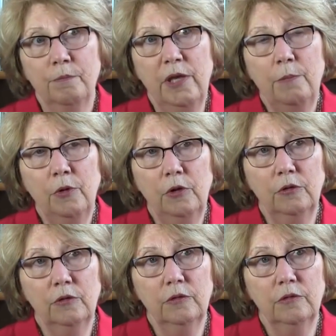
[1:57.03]

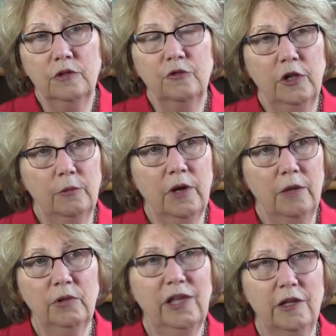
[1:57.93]
People develop
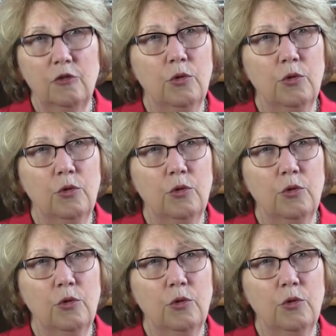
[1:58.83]
complicated